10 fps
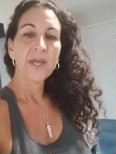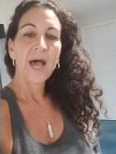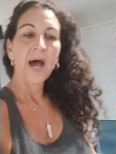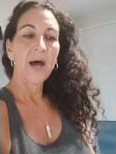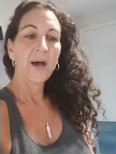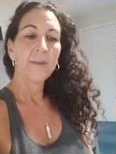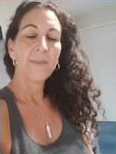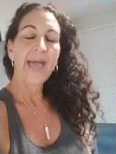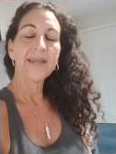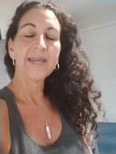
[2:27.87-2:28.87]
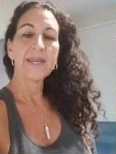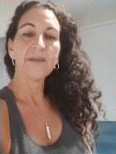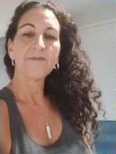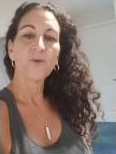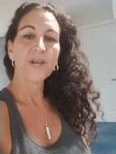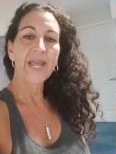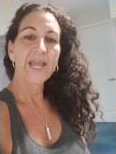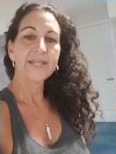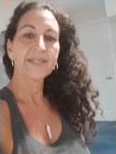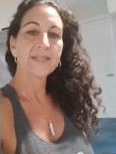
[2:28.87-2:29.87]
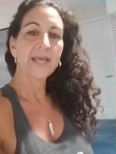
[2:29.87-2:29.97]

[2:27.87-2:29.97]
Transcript: um, hadn't eaten in four days,